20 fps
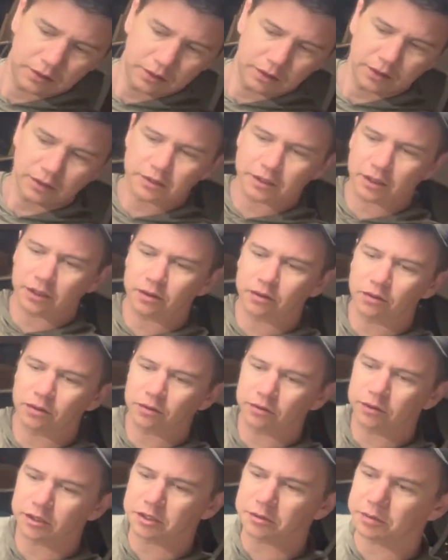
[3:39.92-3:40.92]
it's like a
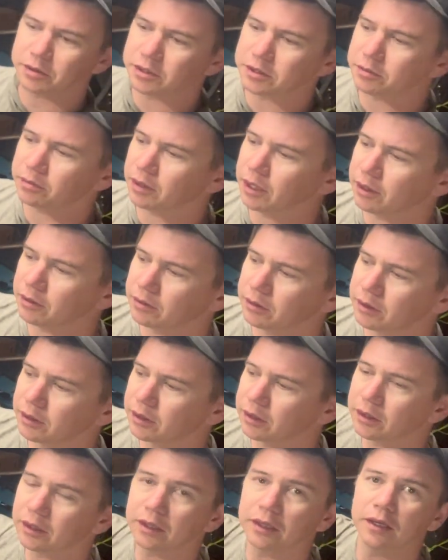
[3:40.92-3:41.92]
1/4 inch piece of plywood,
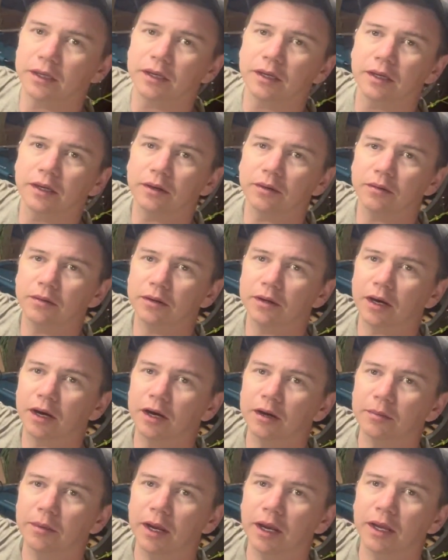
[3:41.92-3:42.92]
old
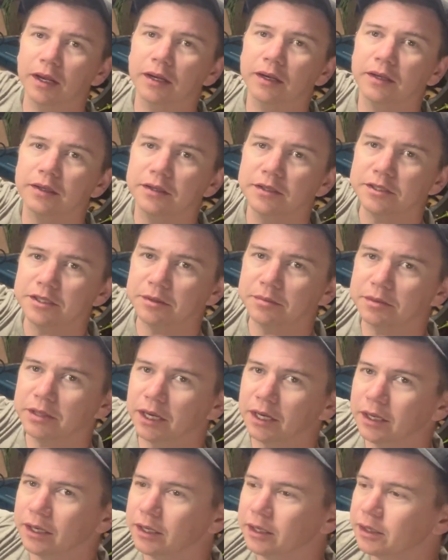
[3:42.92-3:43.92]
car mat, zip
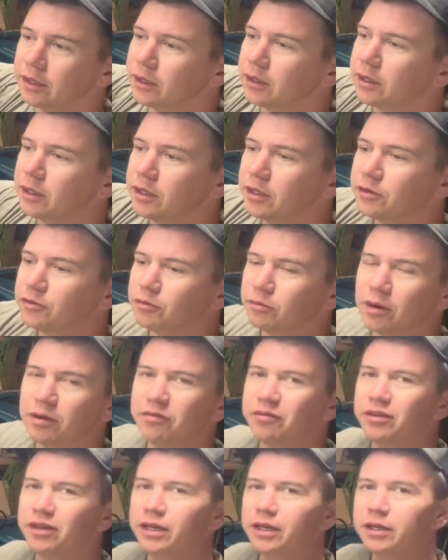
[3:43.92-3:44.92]
tied it. It's for my
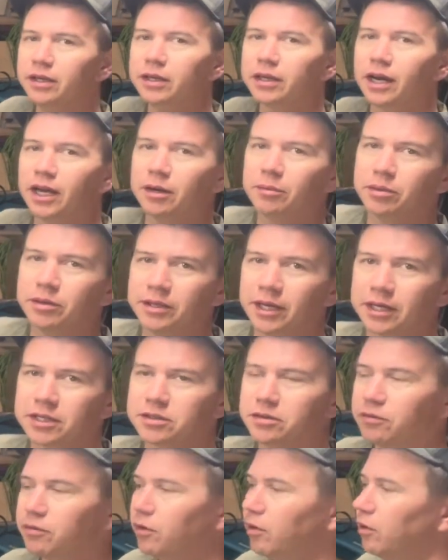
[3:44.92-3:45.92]
feet, kind of protects
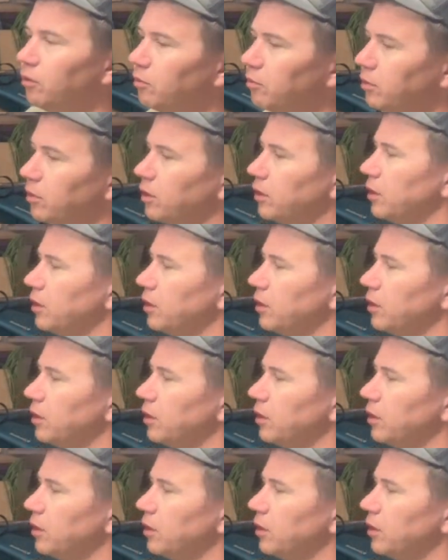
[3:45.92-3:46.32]
the foam.